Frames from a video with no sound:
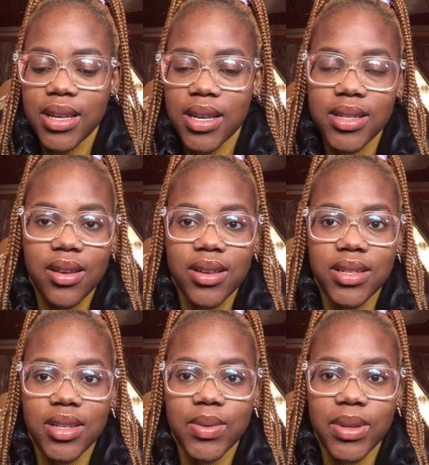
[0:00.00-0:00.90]
as long
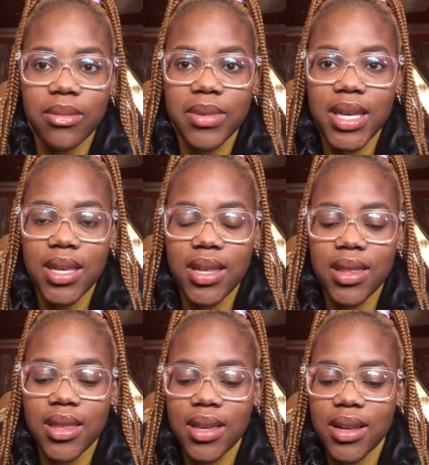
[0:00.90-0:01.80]
as He's with me,
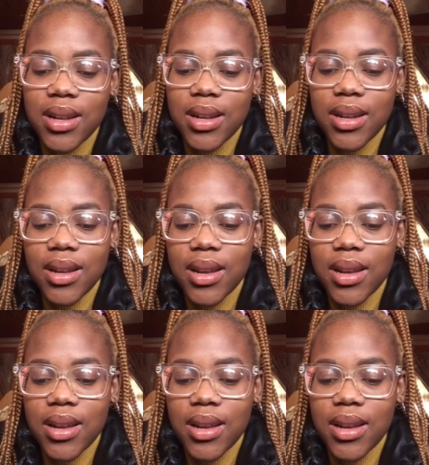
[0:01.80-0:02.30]
then